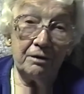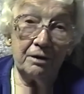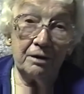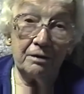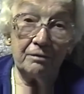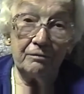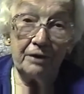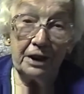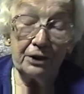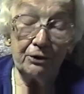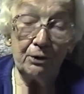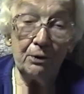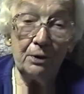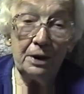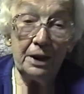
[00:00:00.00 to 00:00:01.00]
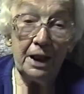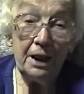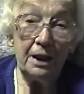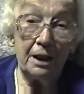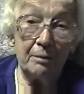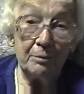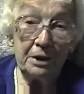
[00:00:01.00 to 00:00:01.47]
Victrola
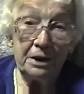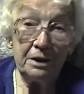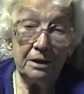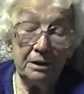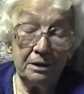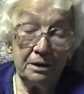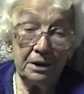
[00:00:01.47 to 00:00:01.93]
now, I mean the